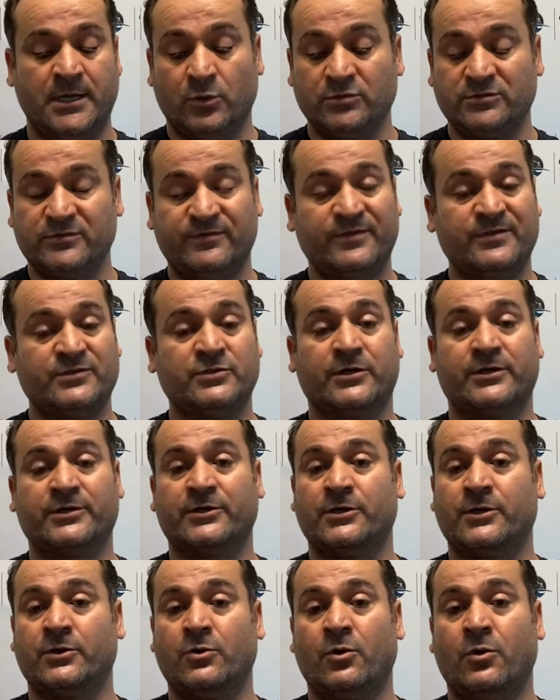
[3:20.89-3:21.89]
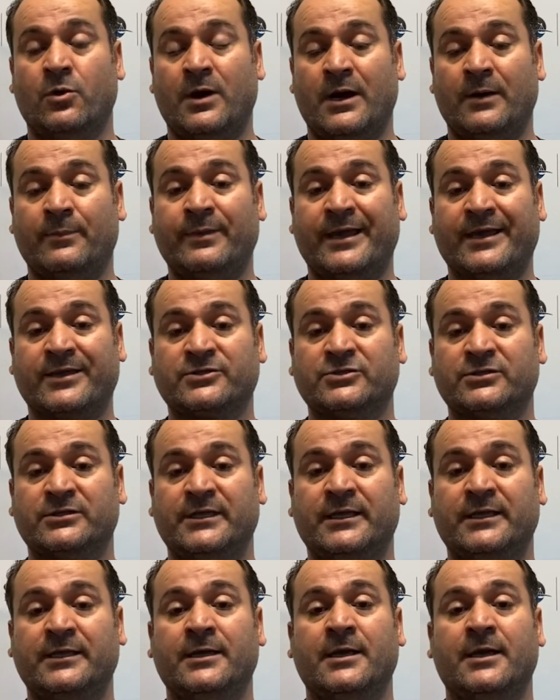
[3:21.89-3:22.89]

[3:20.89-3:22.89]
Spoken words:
Those fees are going to go up actually.